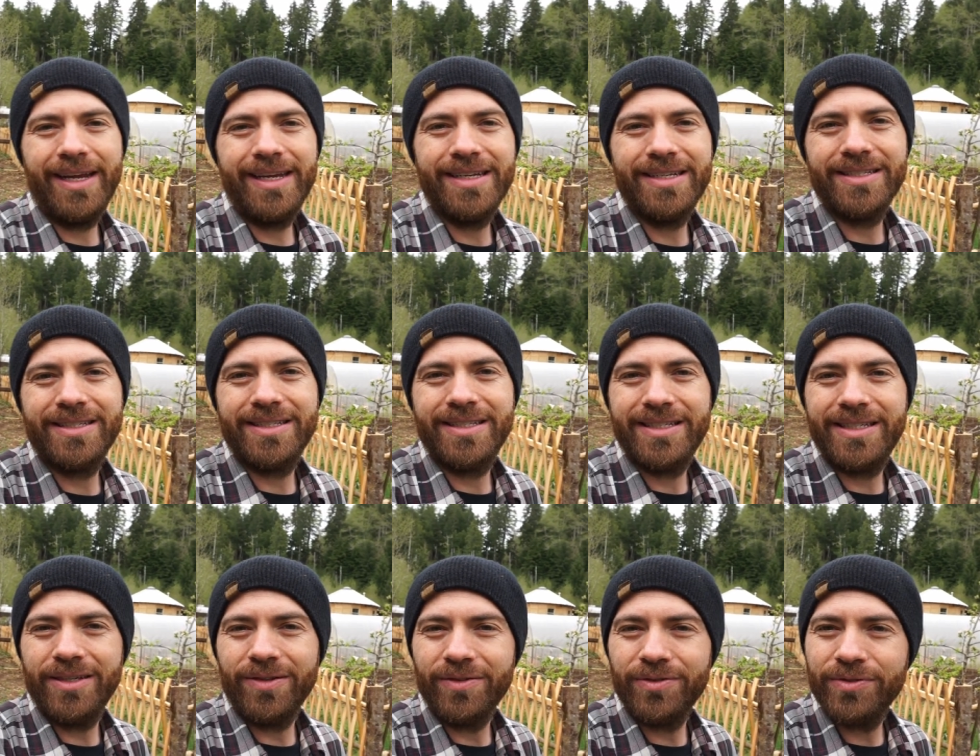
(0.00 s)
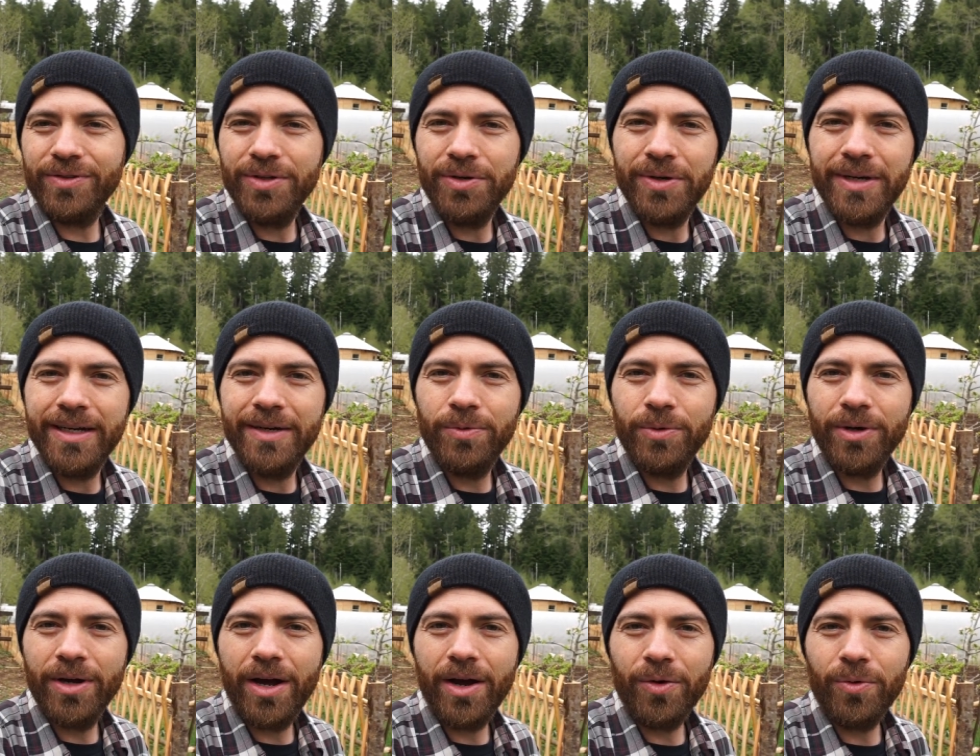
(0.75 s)
is still fluid.
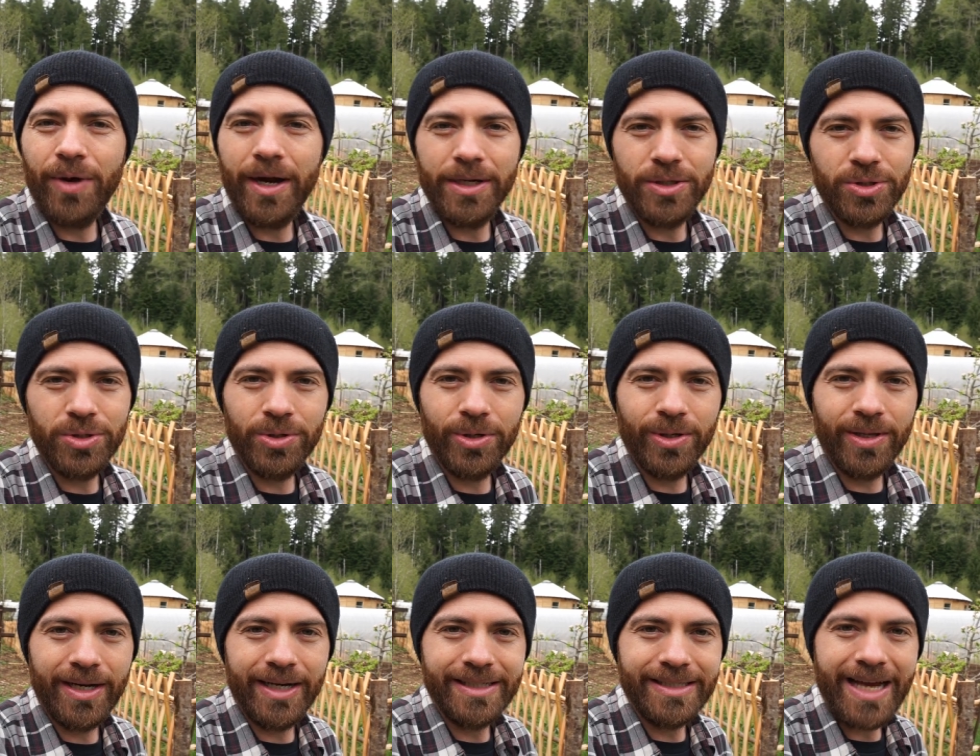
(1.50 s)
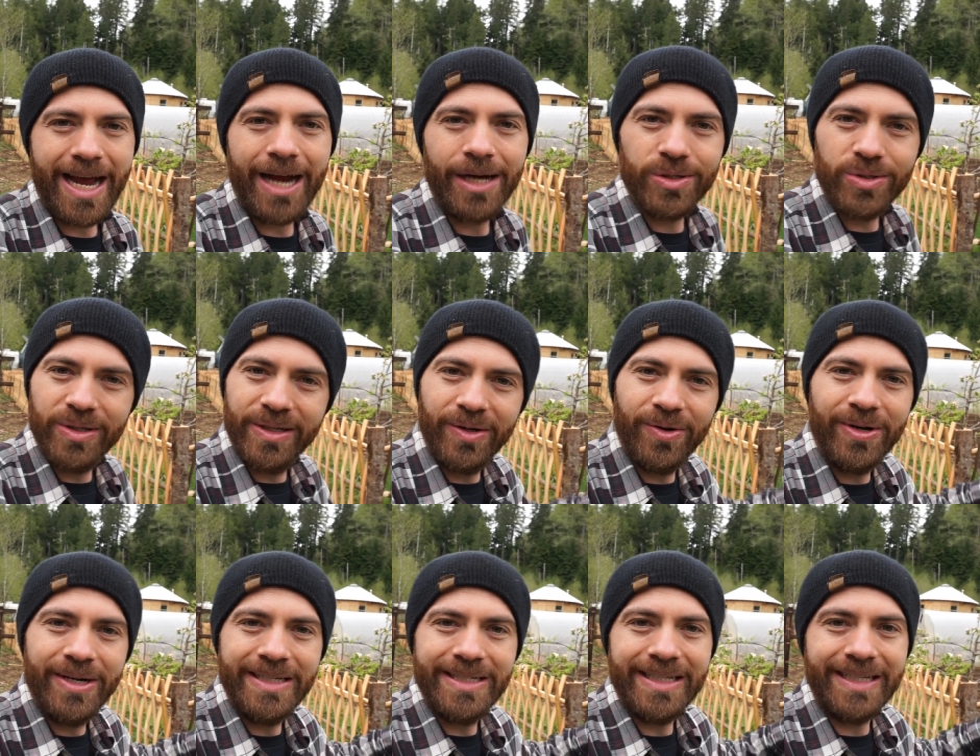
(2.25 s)
We're not quite sure that it's actually
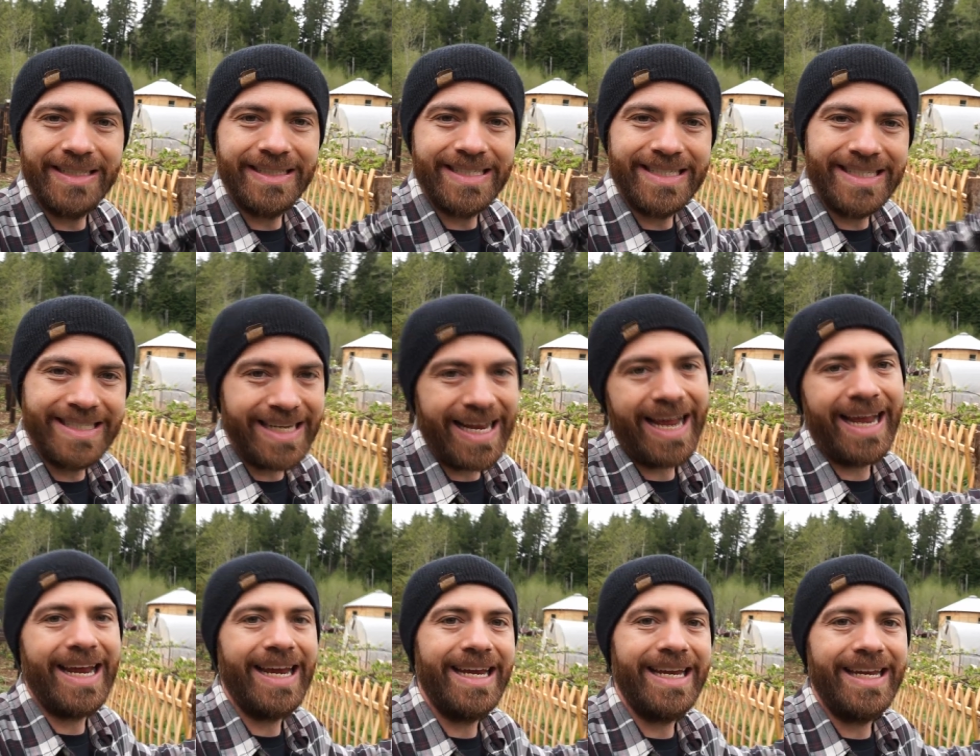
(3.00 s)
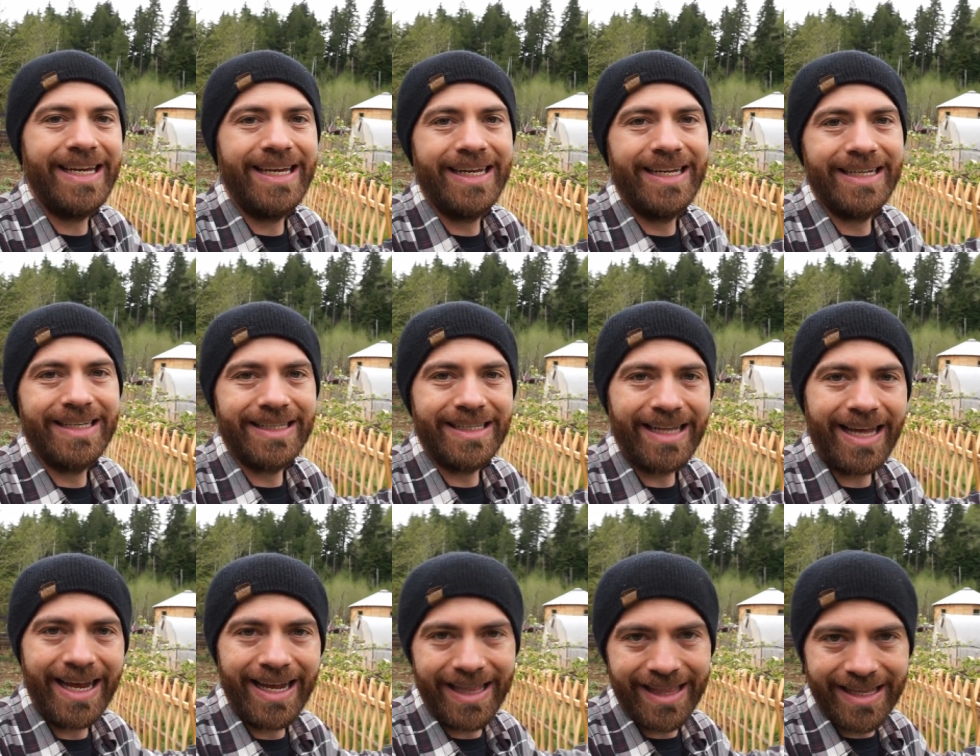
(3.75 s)
going to stay
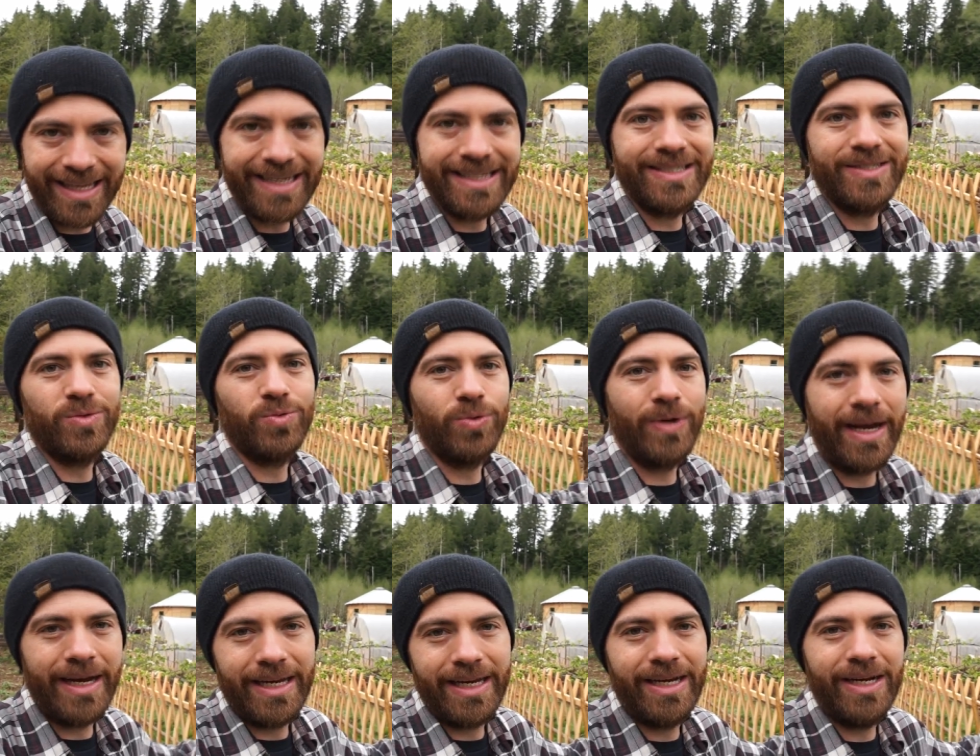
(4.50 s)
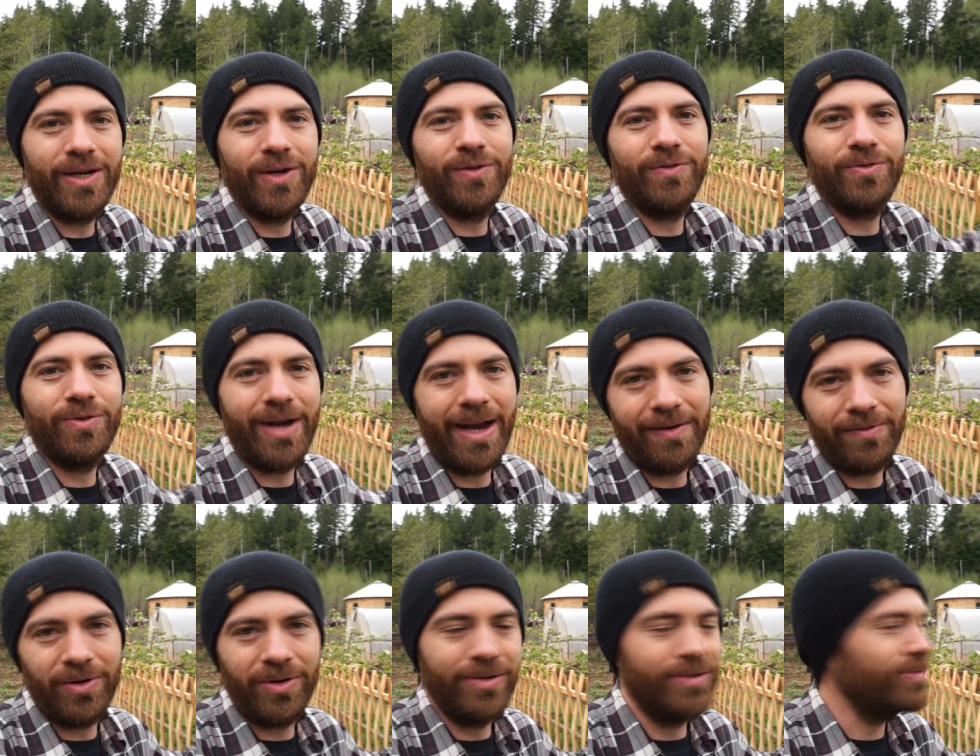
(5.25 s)
like this right here
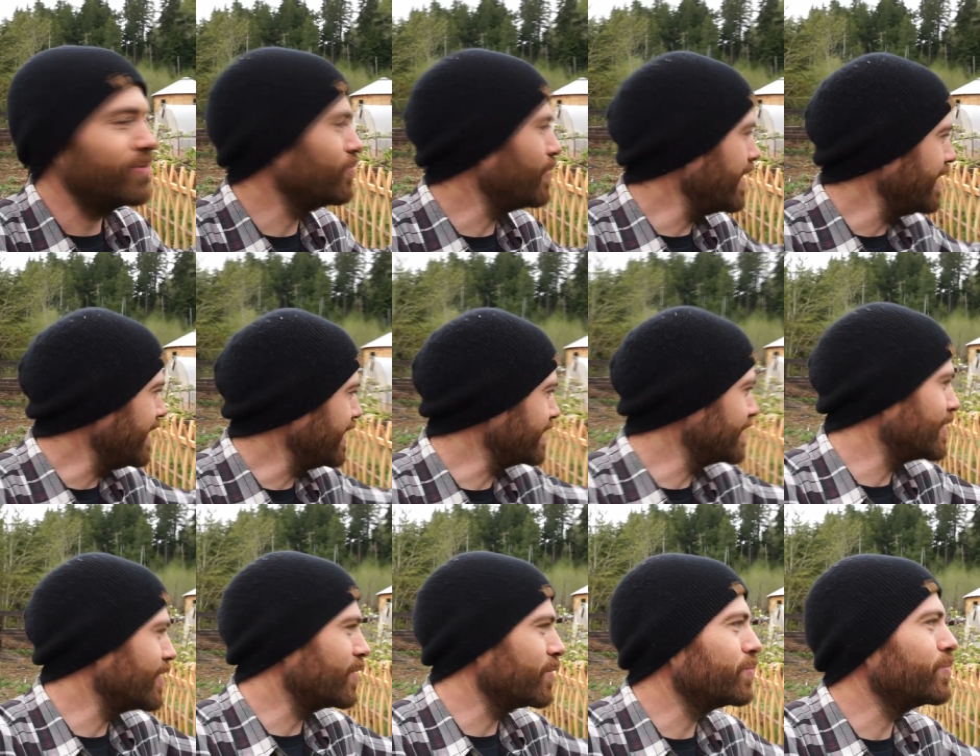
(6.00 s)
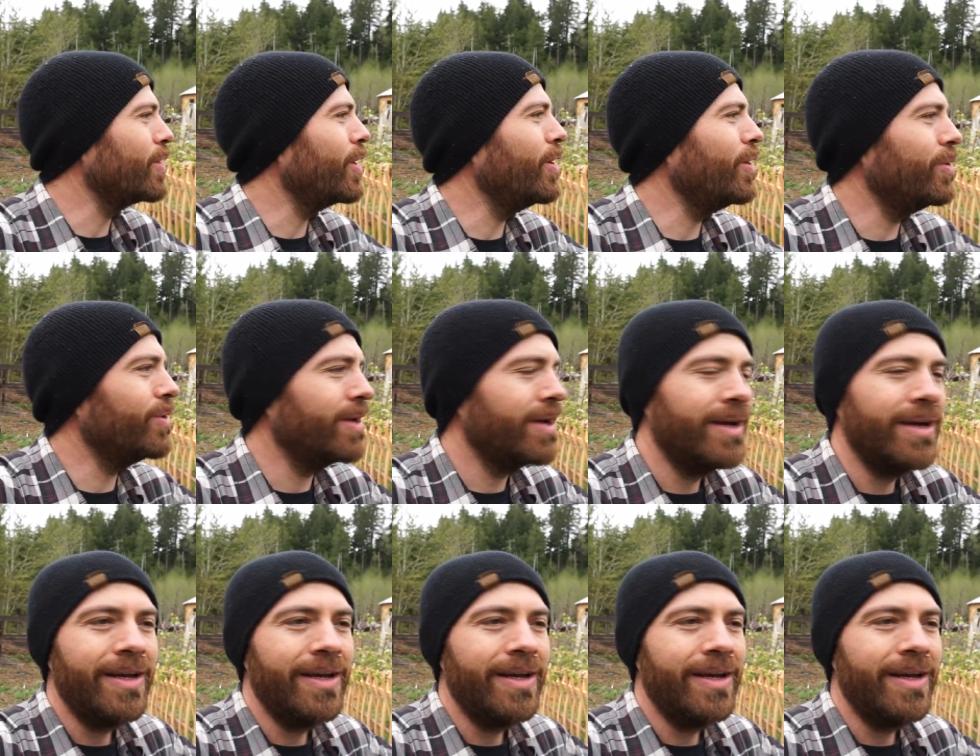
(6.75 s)
forever. It's right next to the road,